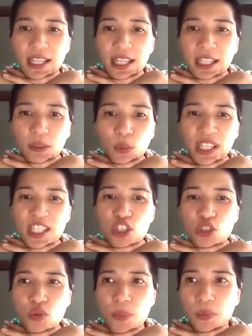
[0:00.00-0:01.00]
it was
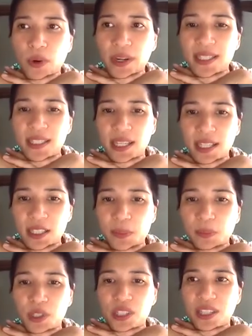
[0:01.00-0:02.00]

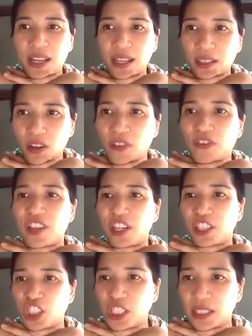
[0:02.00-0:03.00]
2.6% of their
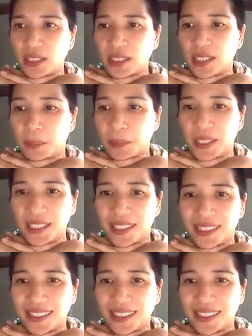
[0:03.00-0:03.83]
GDP.